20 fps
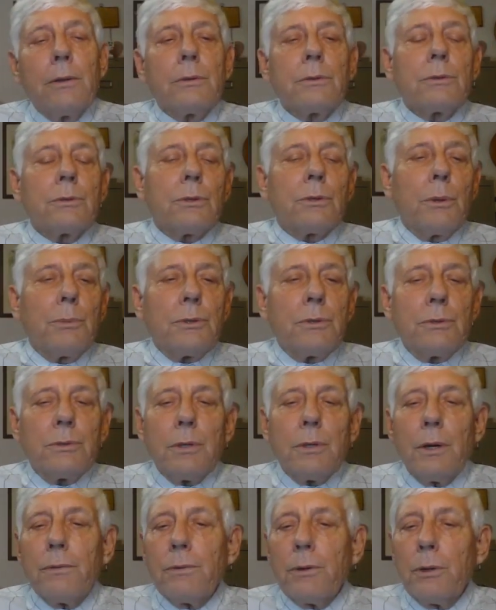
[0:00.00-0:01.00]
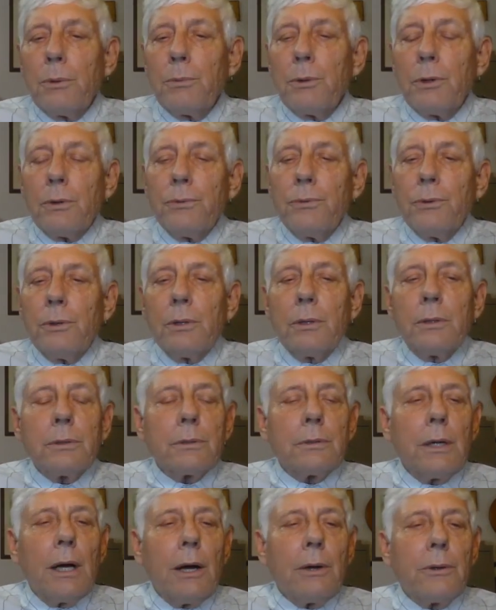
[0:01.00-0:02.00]
Scriptures are very beautiful
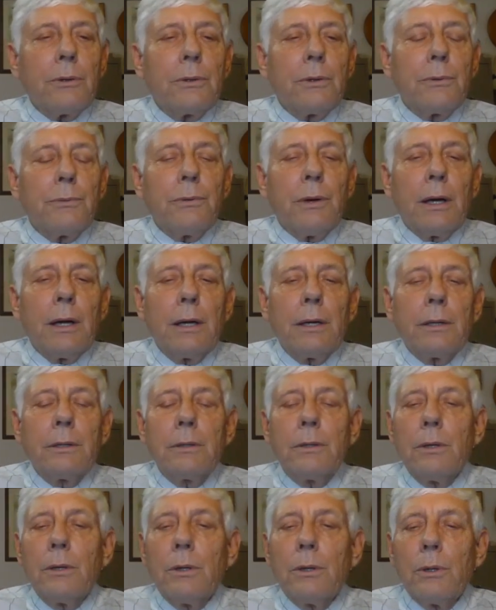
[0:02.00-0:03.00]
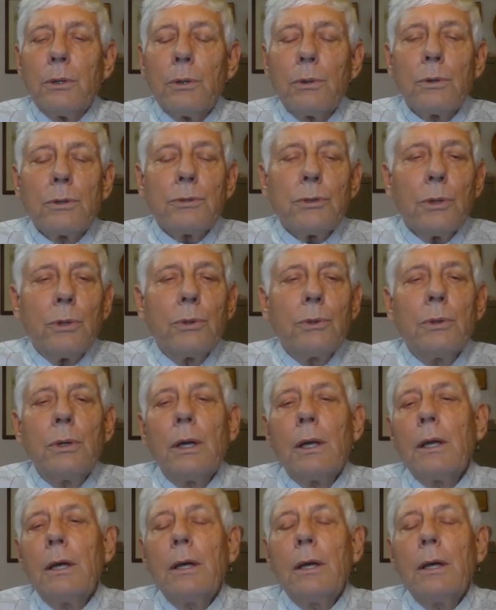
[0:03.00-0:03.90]
in how they define who is who,